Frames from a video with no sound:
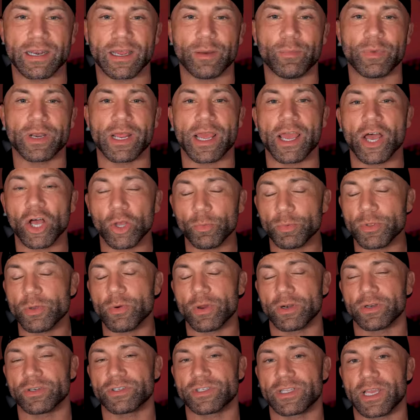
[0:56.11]
I'm gonna help you
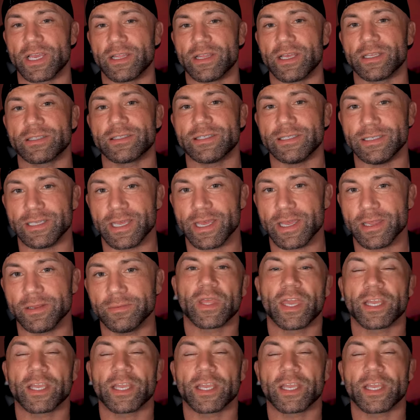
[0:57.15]
understand that today.